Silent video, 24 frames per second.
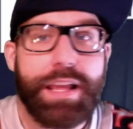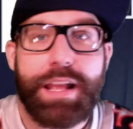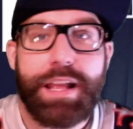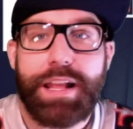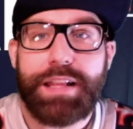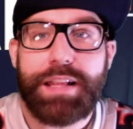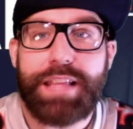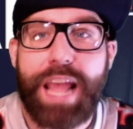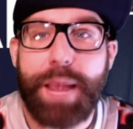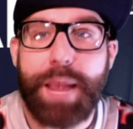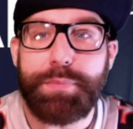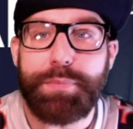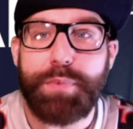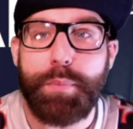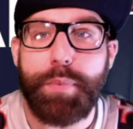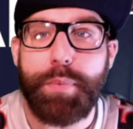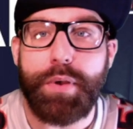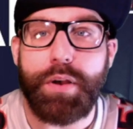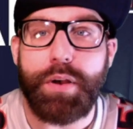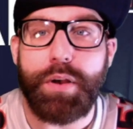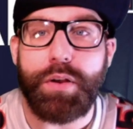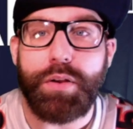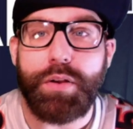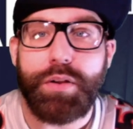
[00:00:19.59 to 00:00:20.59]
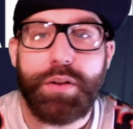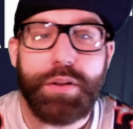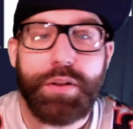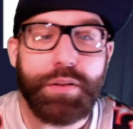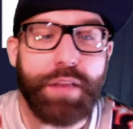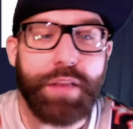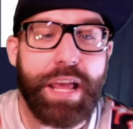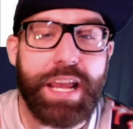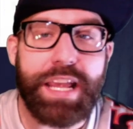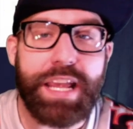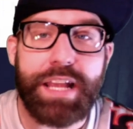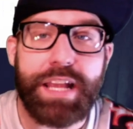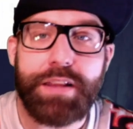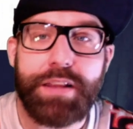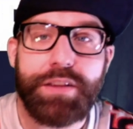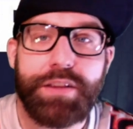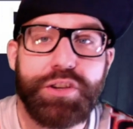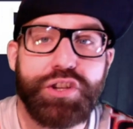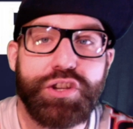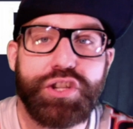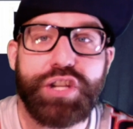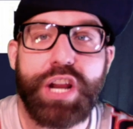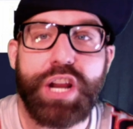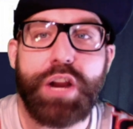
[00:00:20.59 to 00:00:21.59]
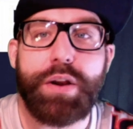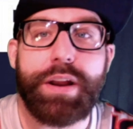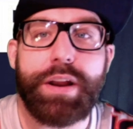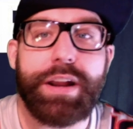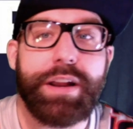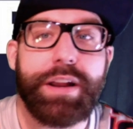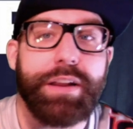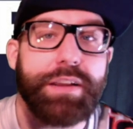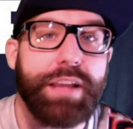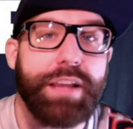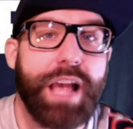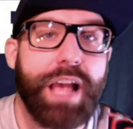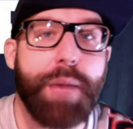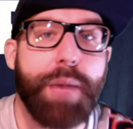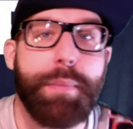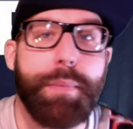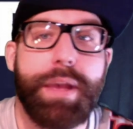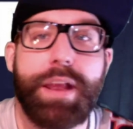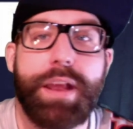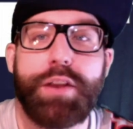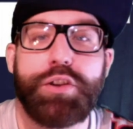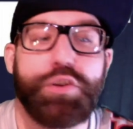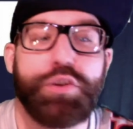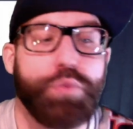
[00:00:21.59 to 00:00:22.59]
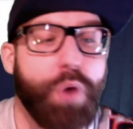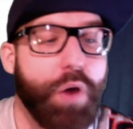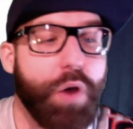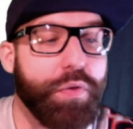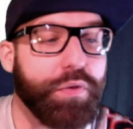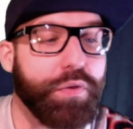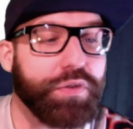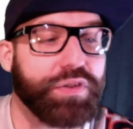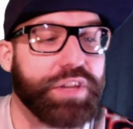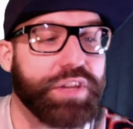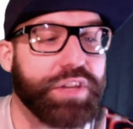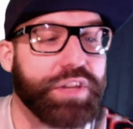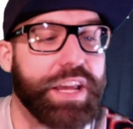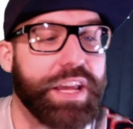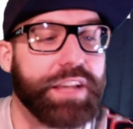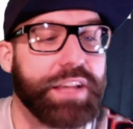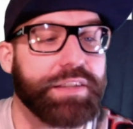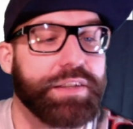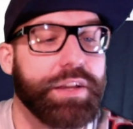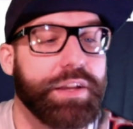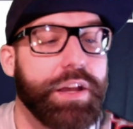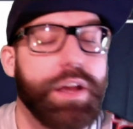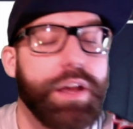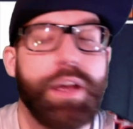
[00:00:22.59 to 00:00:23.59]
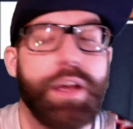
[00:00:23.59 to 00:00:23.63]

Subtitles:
tap the bell, like it, share it, comment, do all those things.